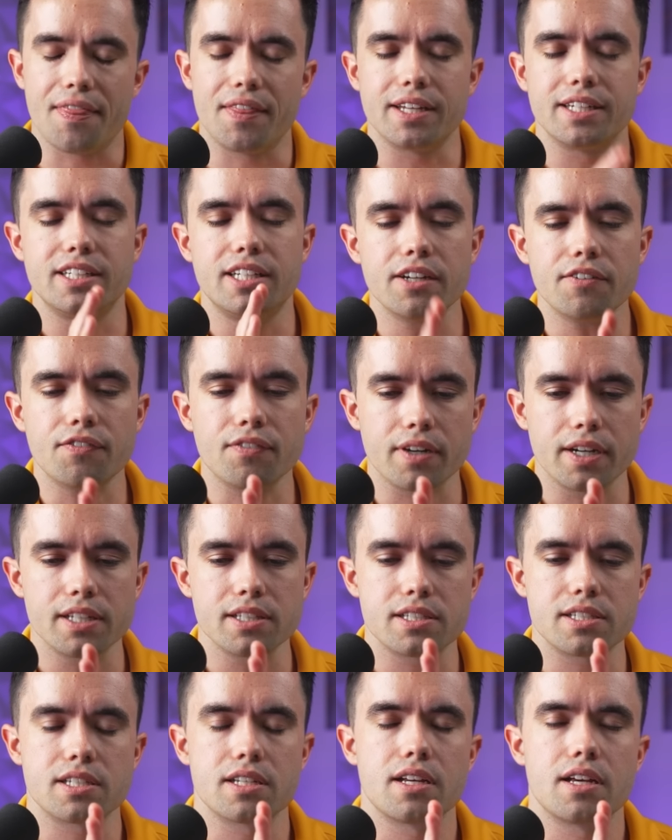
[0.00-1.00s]
And the
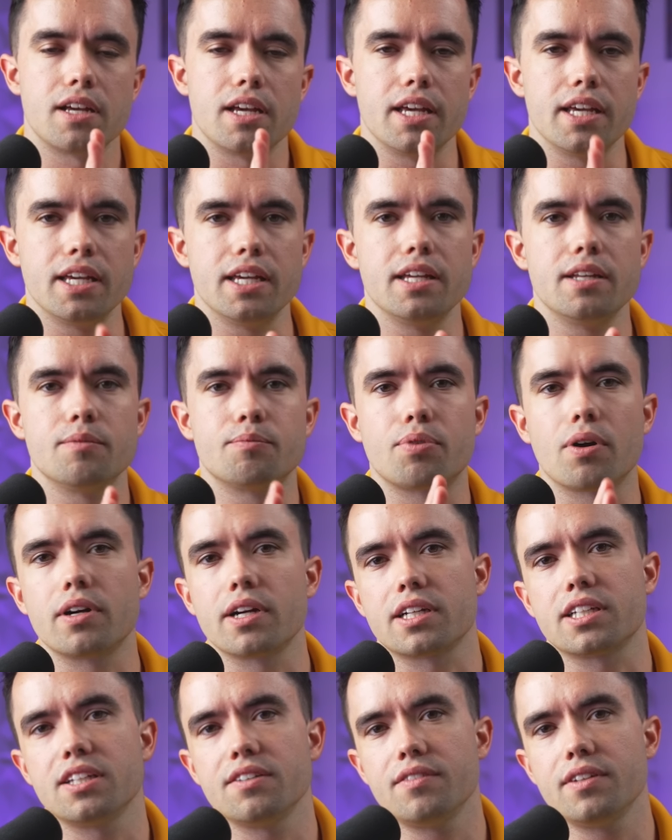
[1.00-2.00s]
difference in
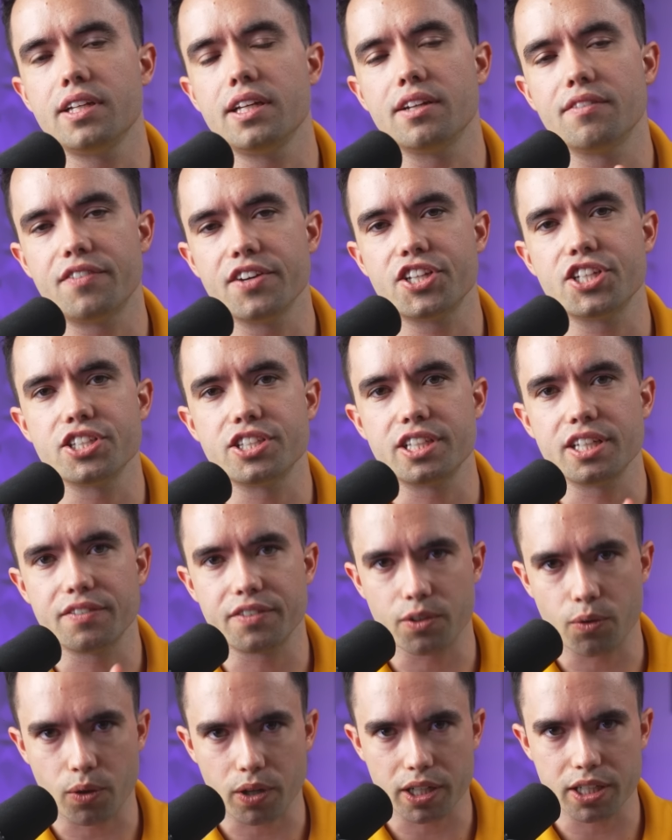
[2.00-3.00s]
productivity and efficiency of
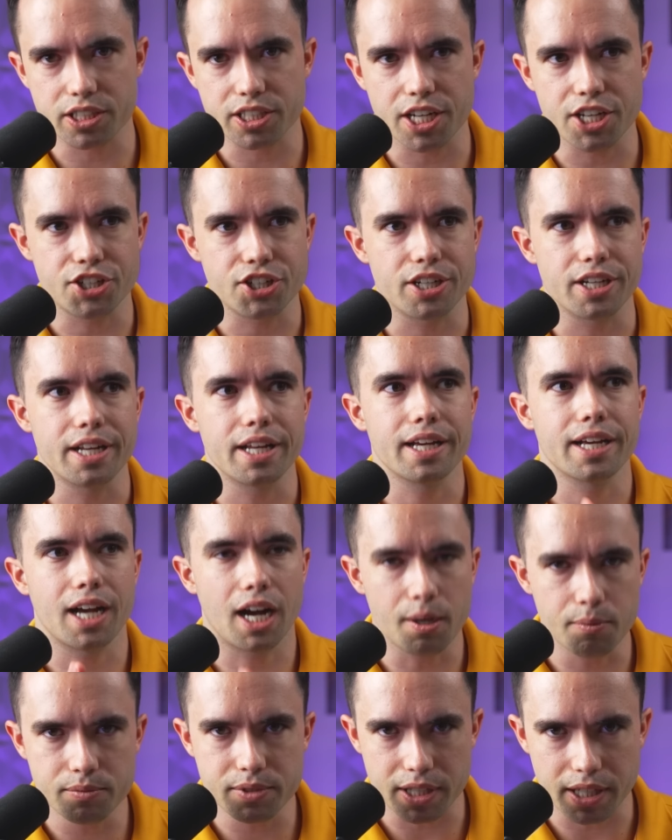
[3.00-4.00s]
your organization
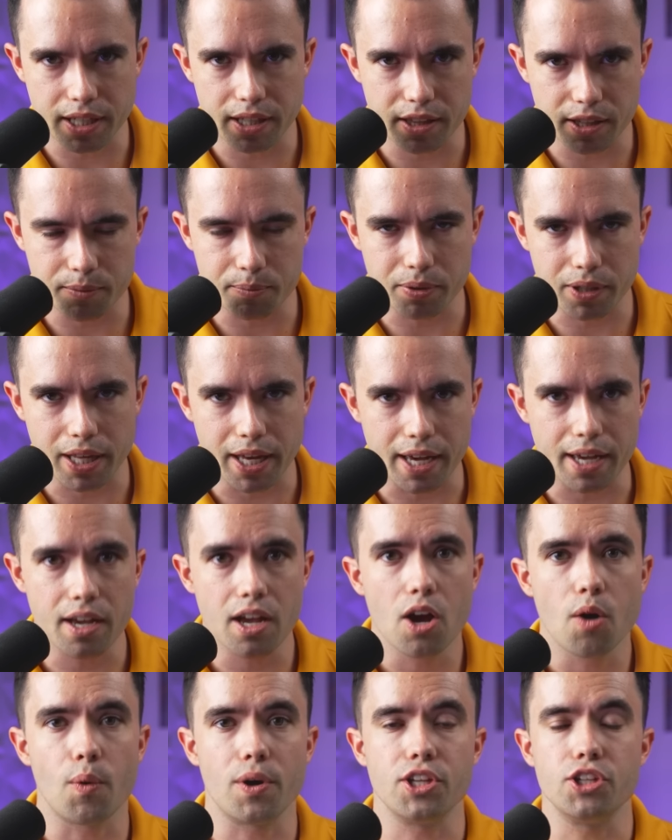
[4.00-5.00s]
comes in the play
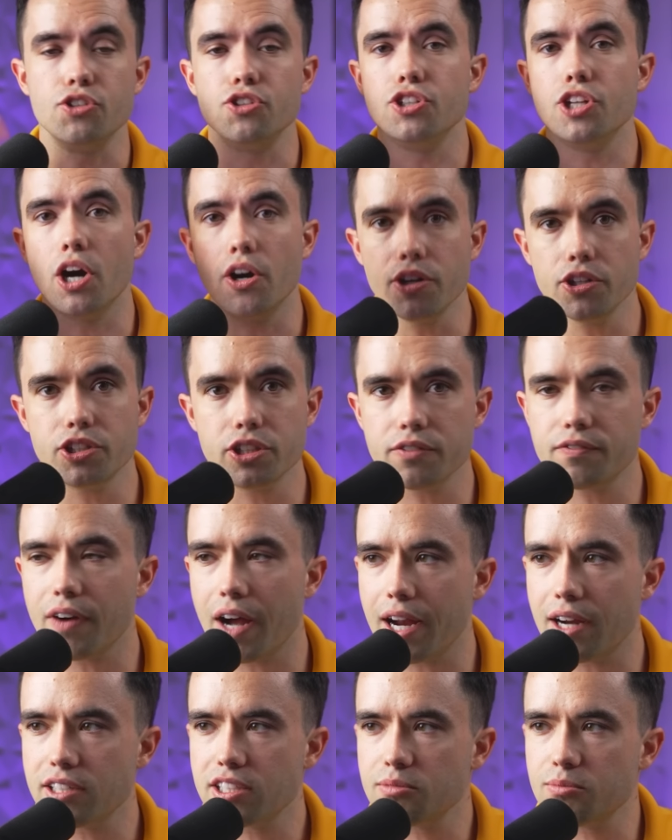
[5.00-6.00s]
when you know you should
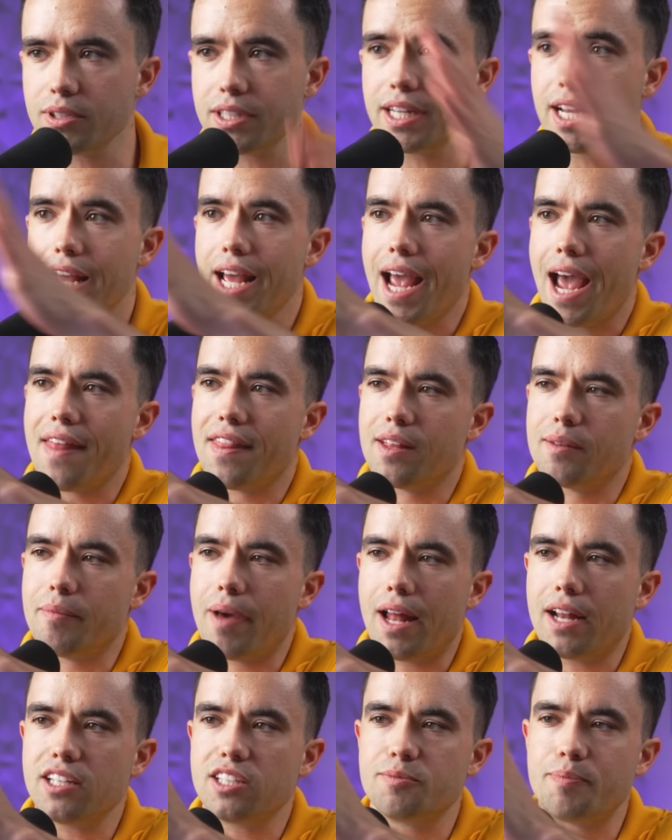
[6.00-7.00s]
fire someone and the
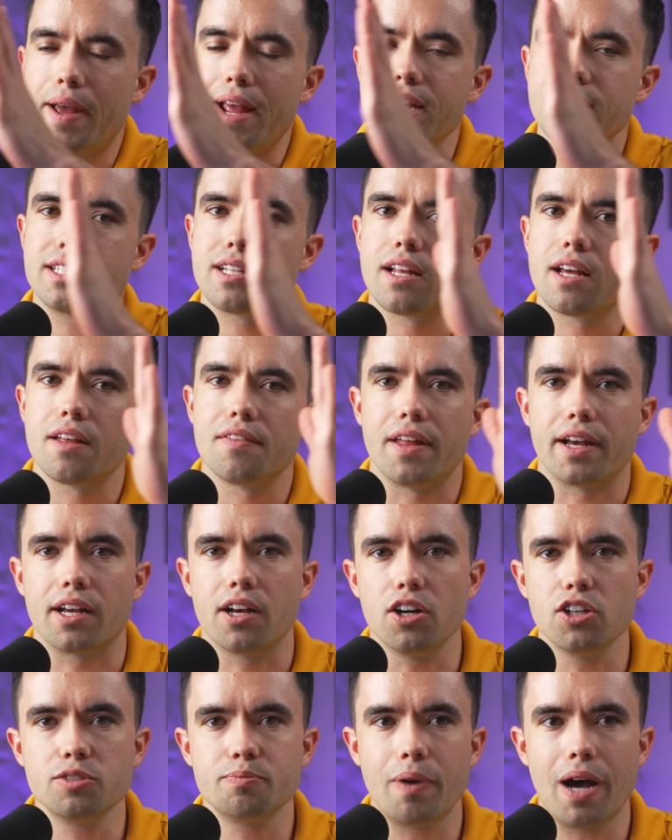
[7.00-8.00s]
amount of space that
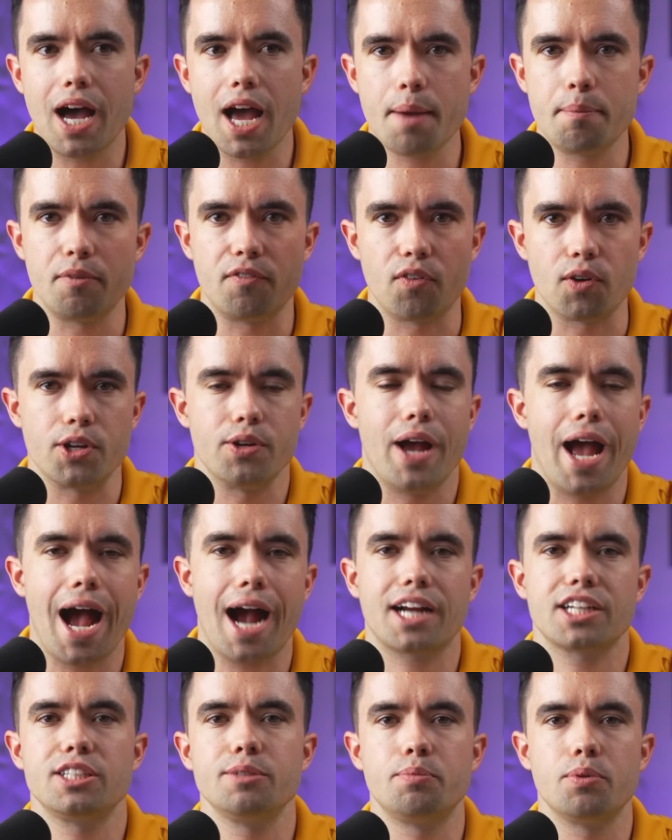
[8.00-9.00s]
goes by before you
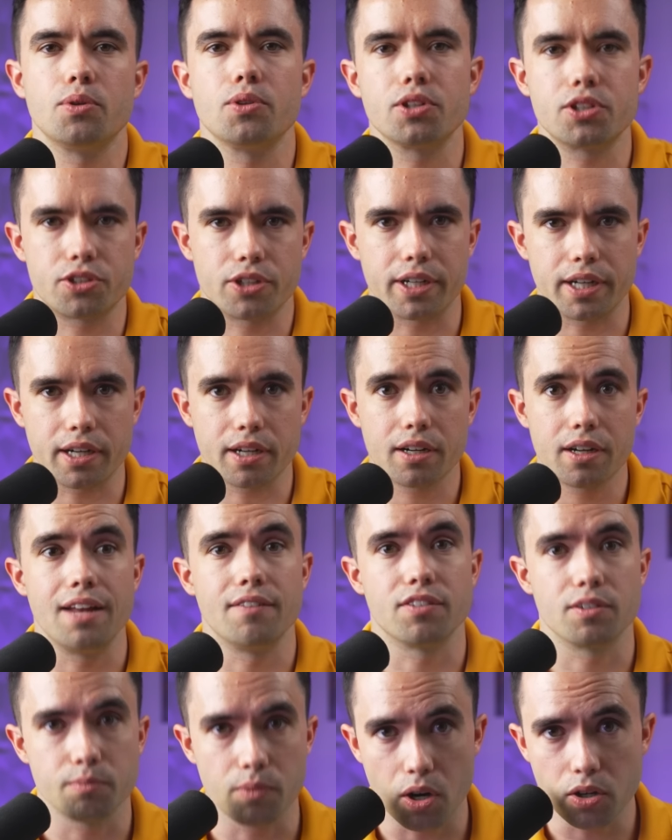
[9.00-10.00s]
actually pull the trigger.
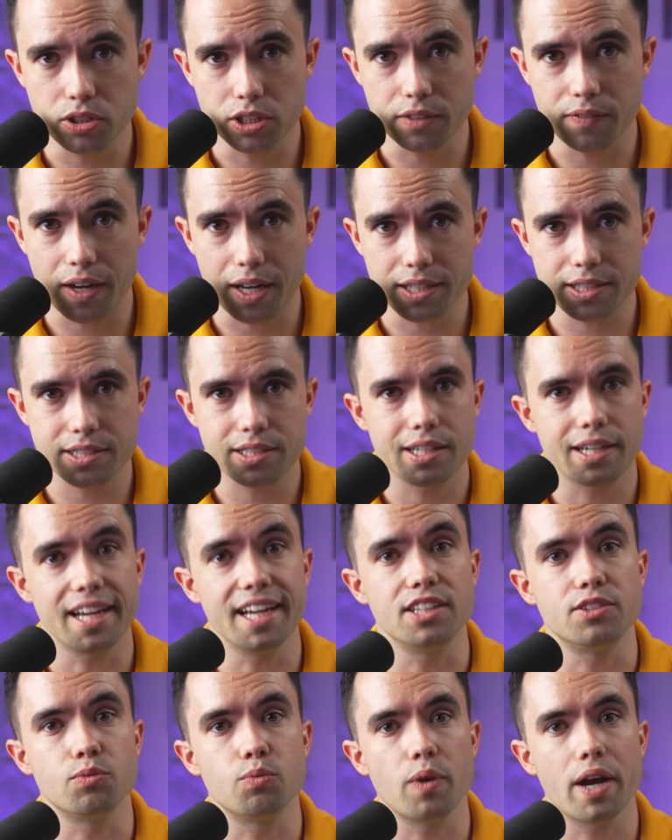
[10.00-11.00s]
And for most of us,
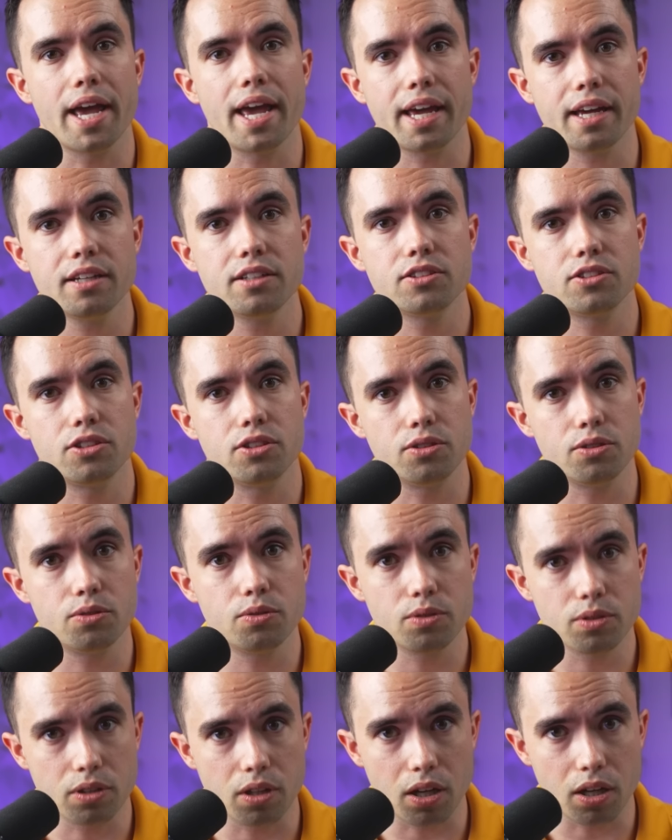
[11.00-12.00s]
it's way
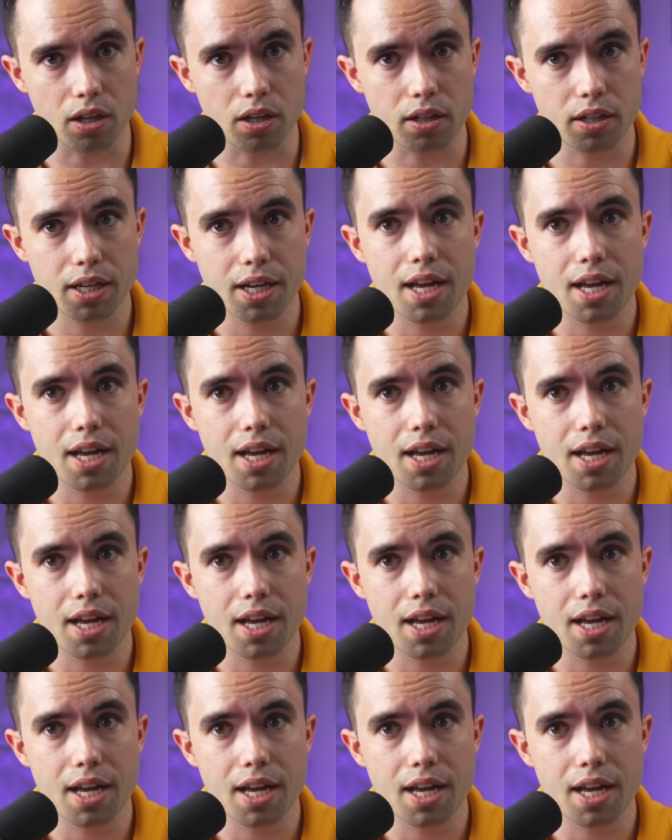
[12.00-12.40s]
too long.